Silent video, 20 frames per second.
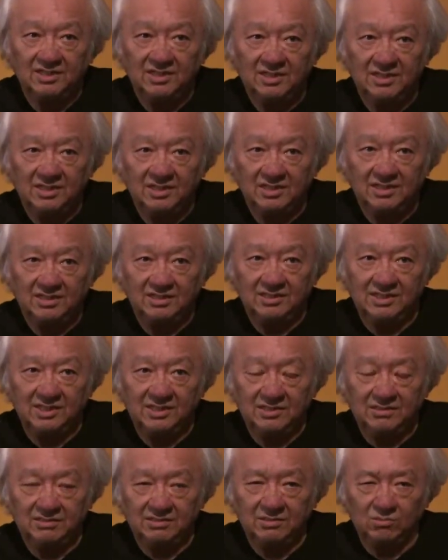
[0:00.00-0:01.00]
And
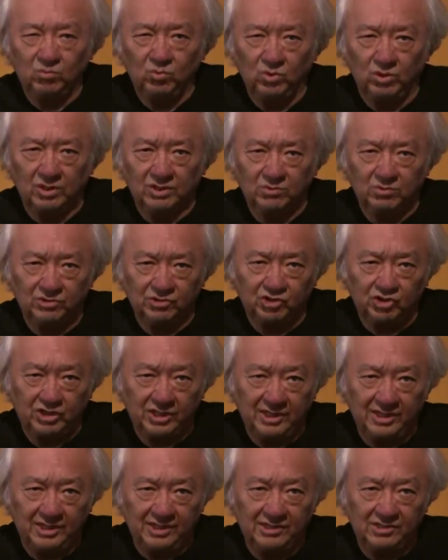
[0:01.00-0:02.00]
that the work will
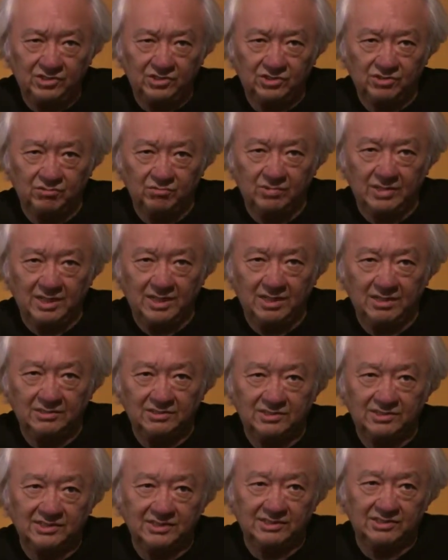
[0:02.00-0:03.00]
change around
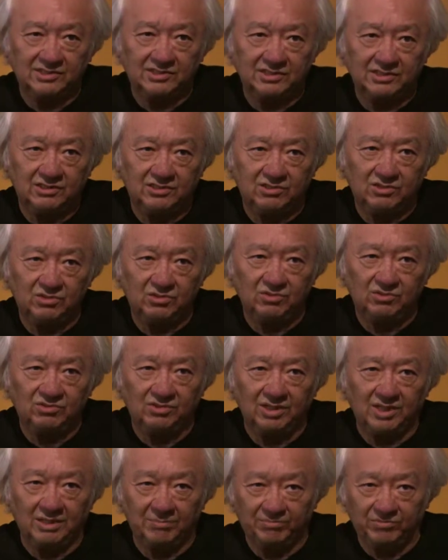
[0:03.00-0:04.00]

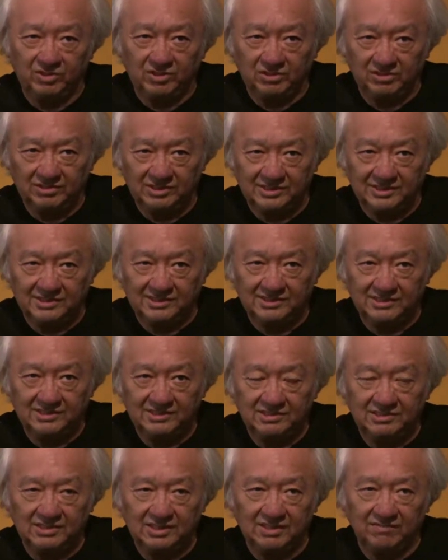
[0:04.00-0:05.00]
62 up to
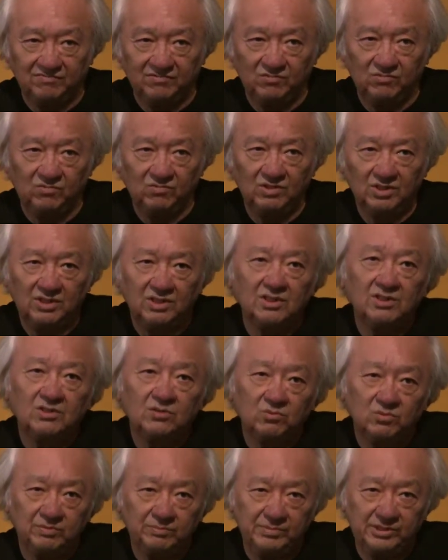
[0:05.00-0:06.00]
67
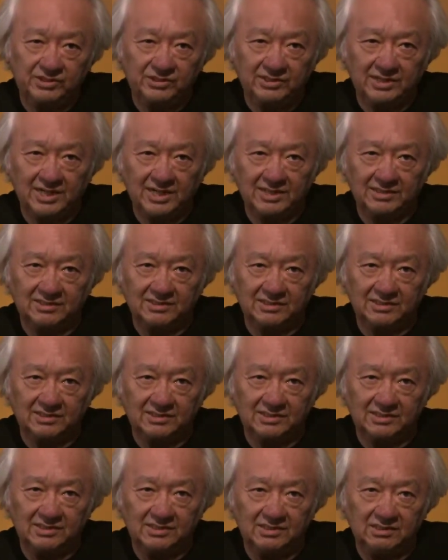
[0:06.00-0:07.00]
with Beside the
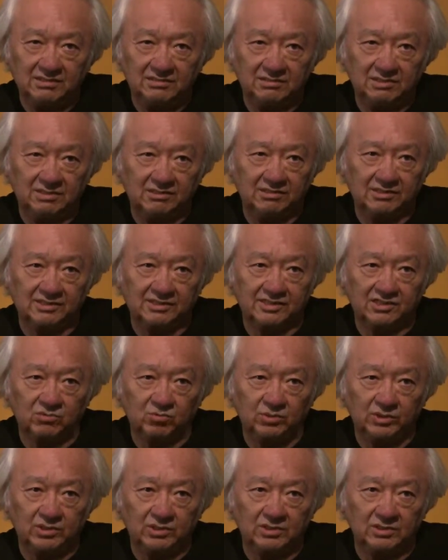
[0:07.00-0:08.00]
Sea, Lyric
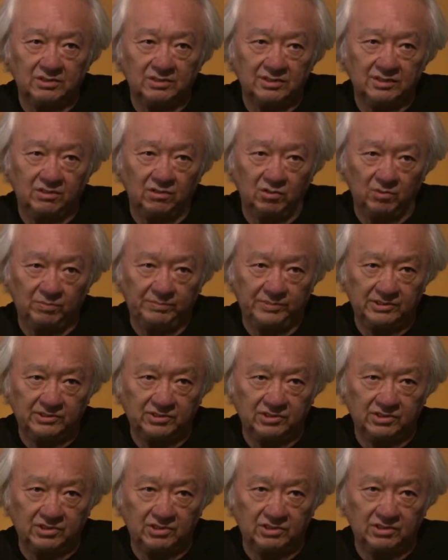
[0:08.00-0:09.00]
Suite, and the Open
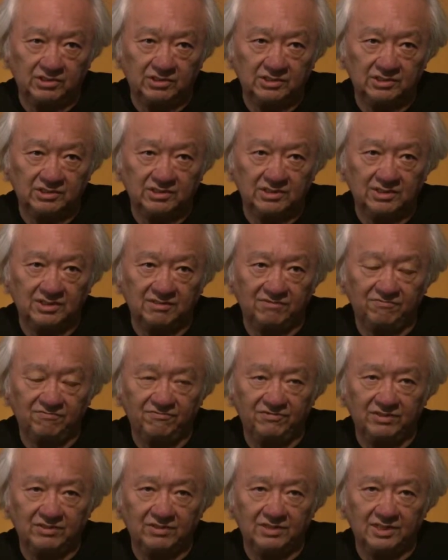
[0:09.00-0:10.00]
series. And I
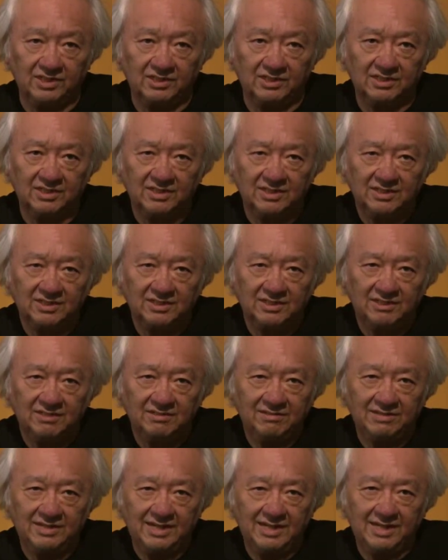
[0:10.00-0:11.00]
feel like
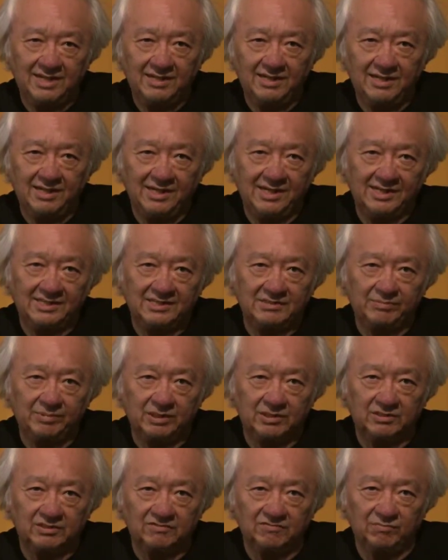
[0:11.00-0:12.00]
that
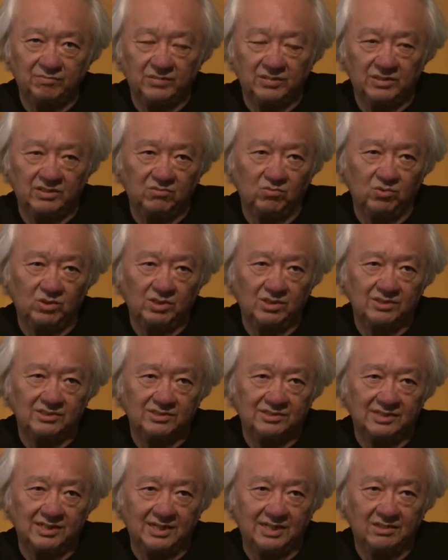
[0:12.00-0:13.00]
aspect of
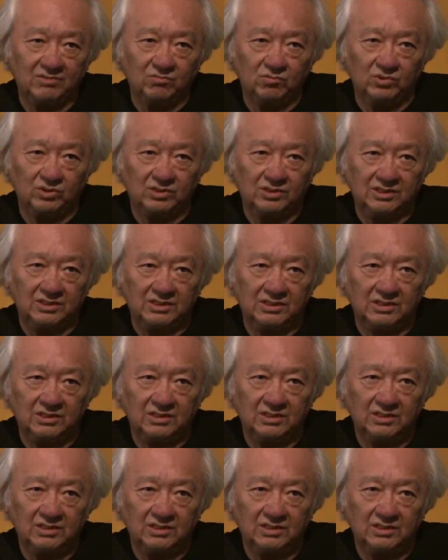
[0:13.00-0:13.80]
Motherwell's not really